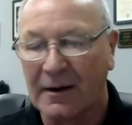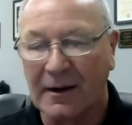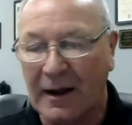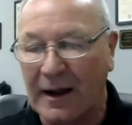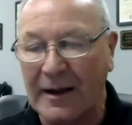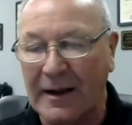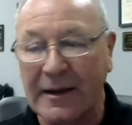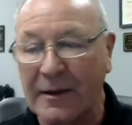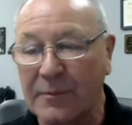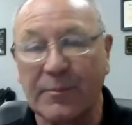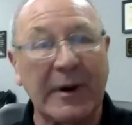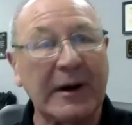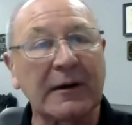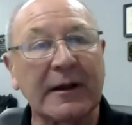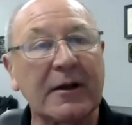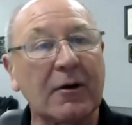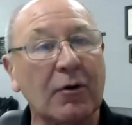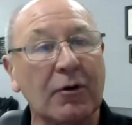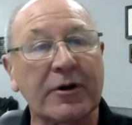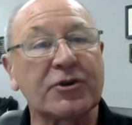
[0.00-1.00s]
I can
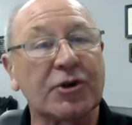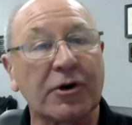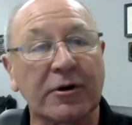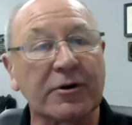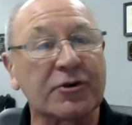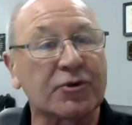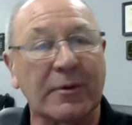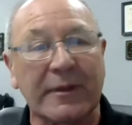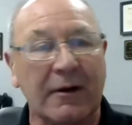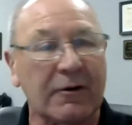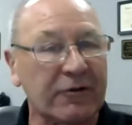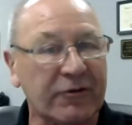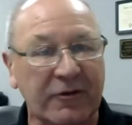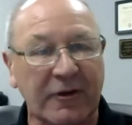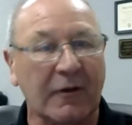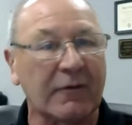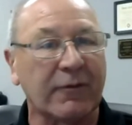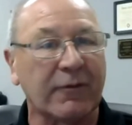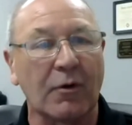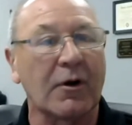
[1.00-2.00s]
barely go to church without a
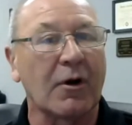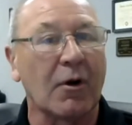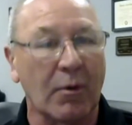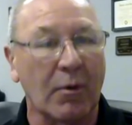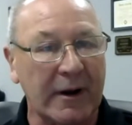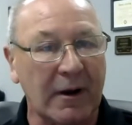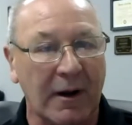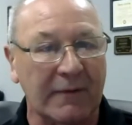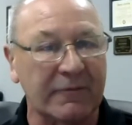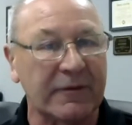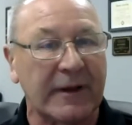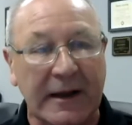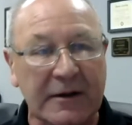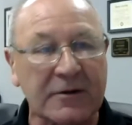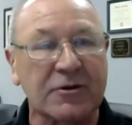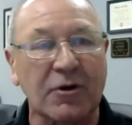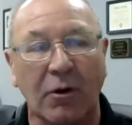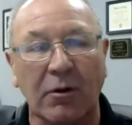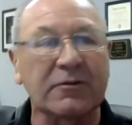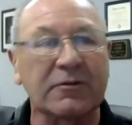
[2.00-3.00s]
cell phone going off.
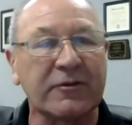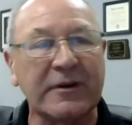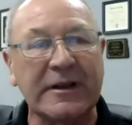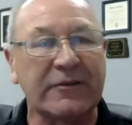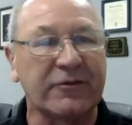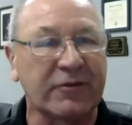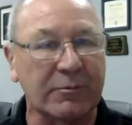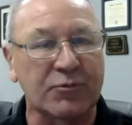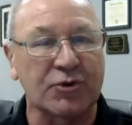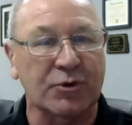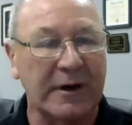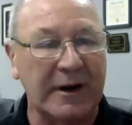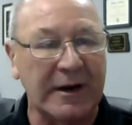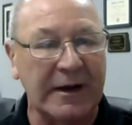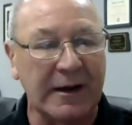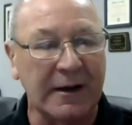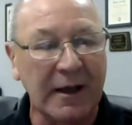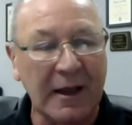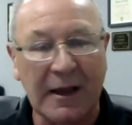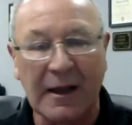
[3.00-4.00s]
Adults need some
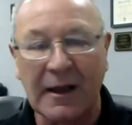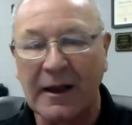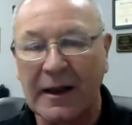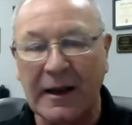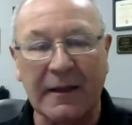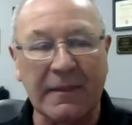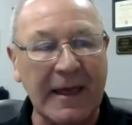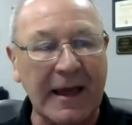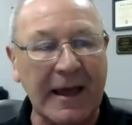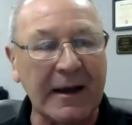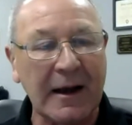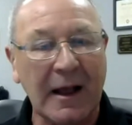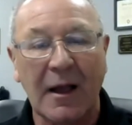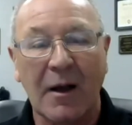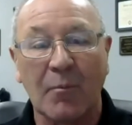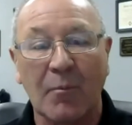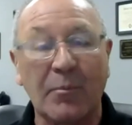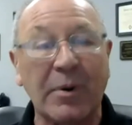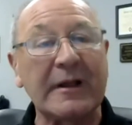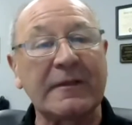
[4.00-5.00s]
training in that,
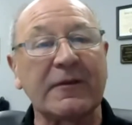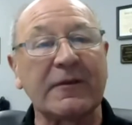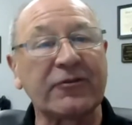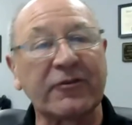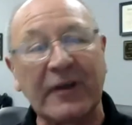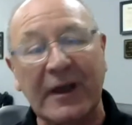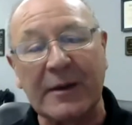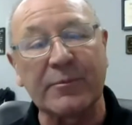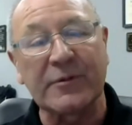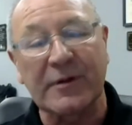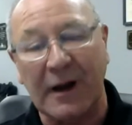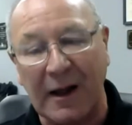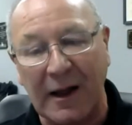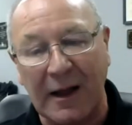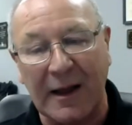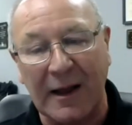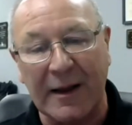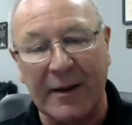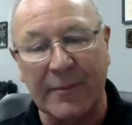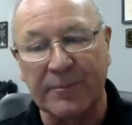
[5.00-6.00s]
but at the same
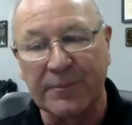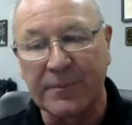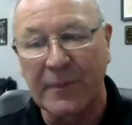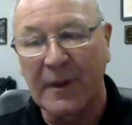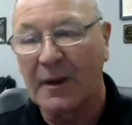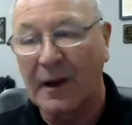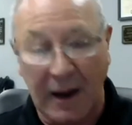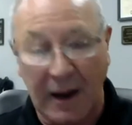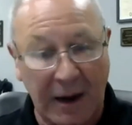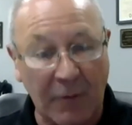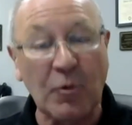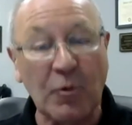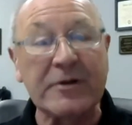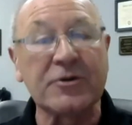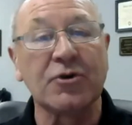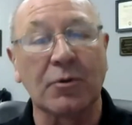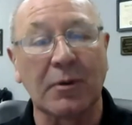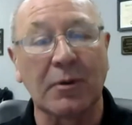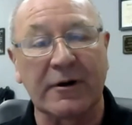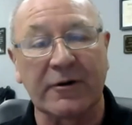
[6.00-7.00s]
time, we
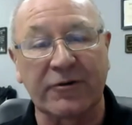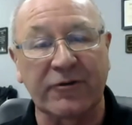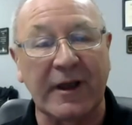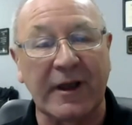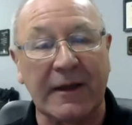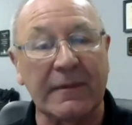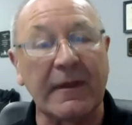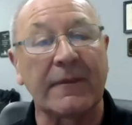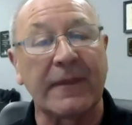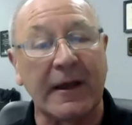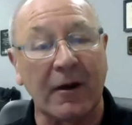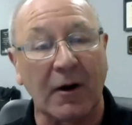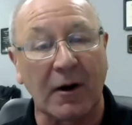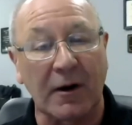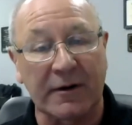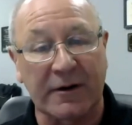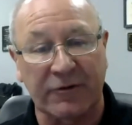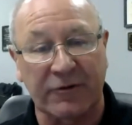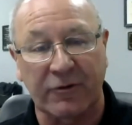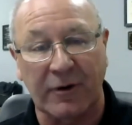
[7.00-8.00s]
do understand that they are
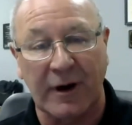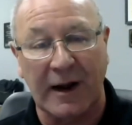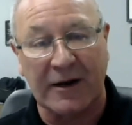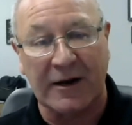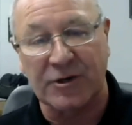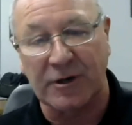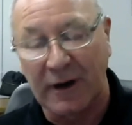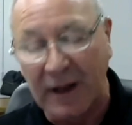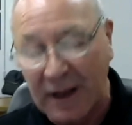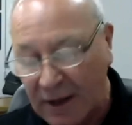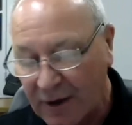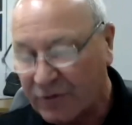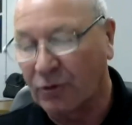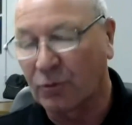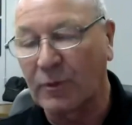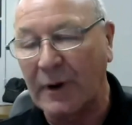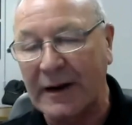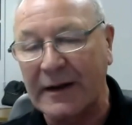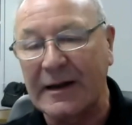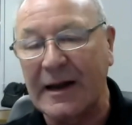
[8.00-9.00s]
a distraction. So
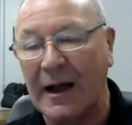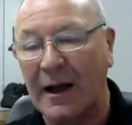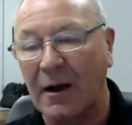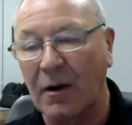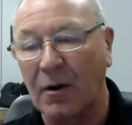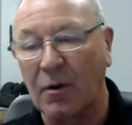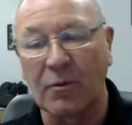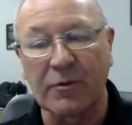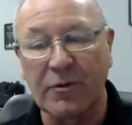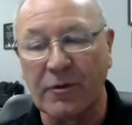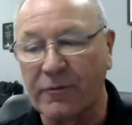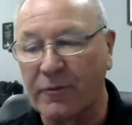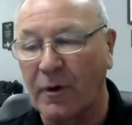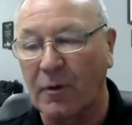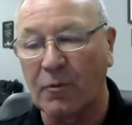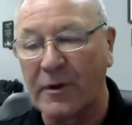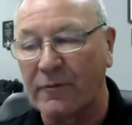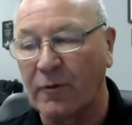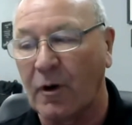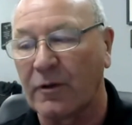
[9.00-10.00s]
right now,
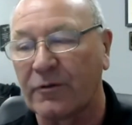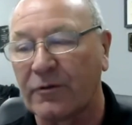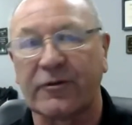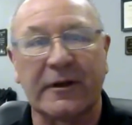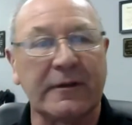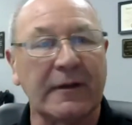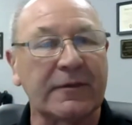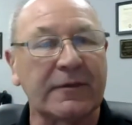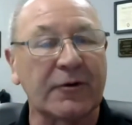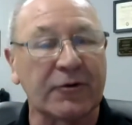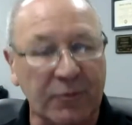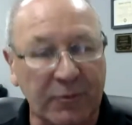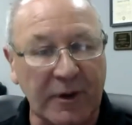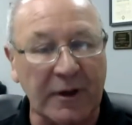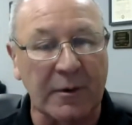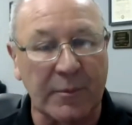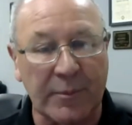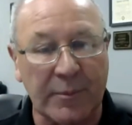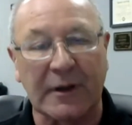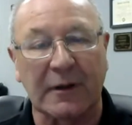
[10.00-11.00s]
we've all seen that there's
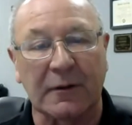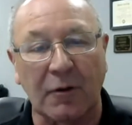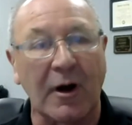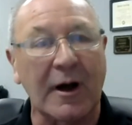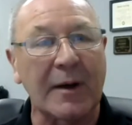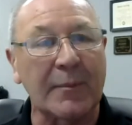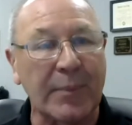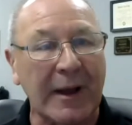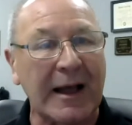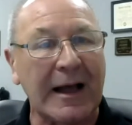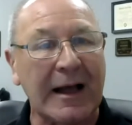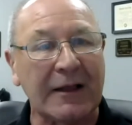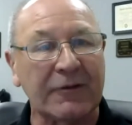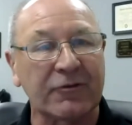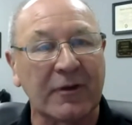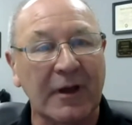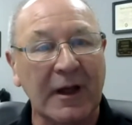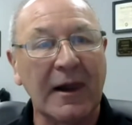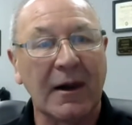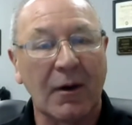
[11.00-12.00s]
going to be a law
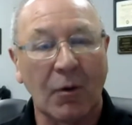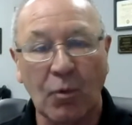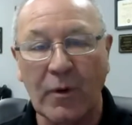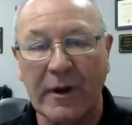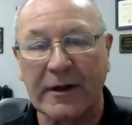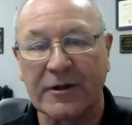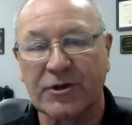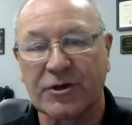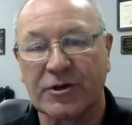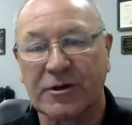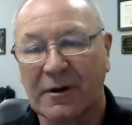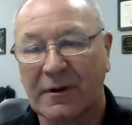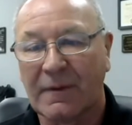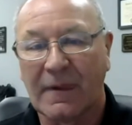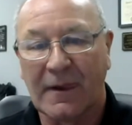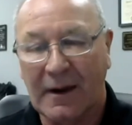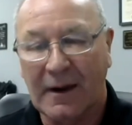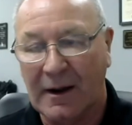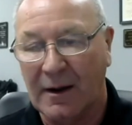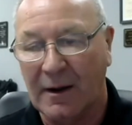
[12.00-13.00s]
passed which
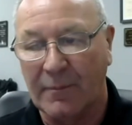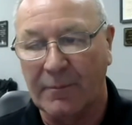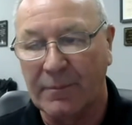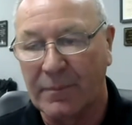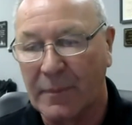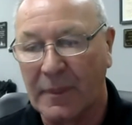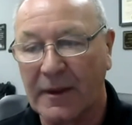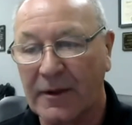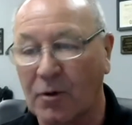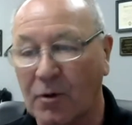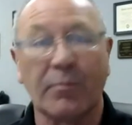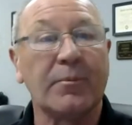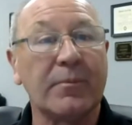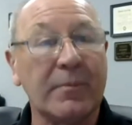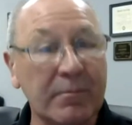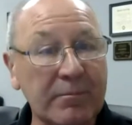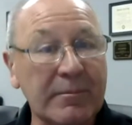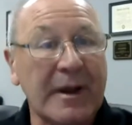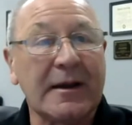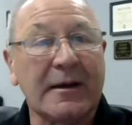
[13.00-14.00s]

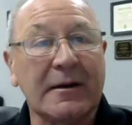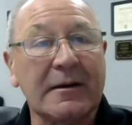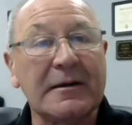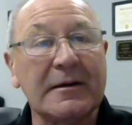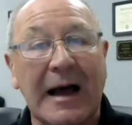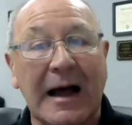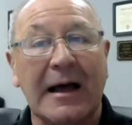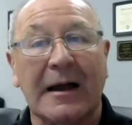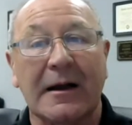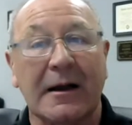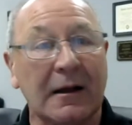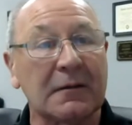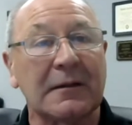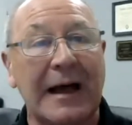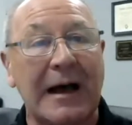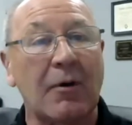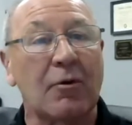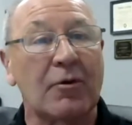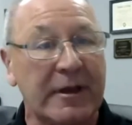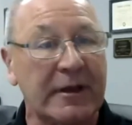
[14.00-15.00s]
may not
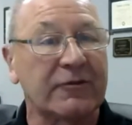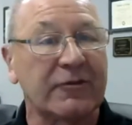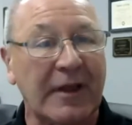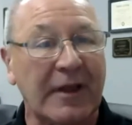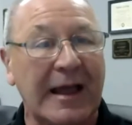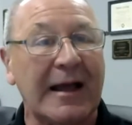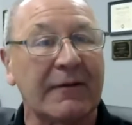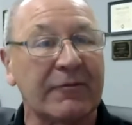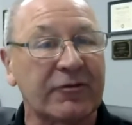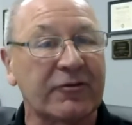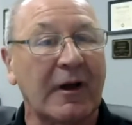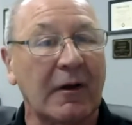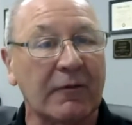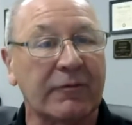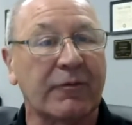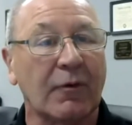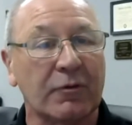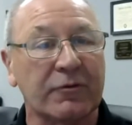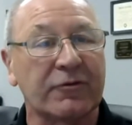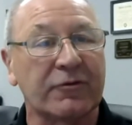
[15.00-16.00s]
allow kids to have cell
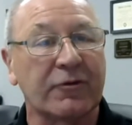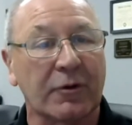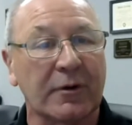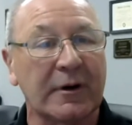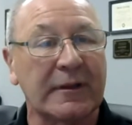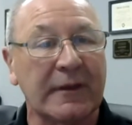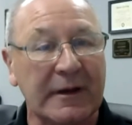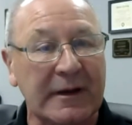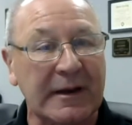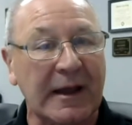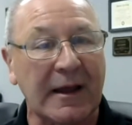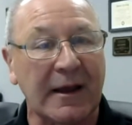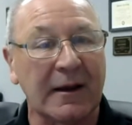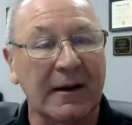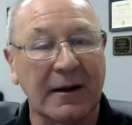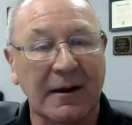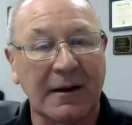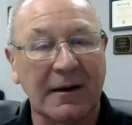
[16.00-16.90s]
phones during the day.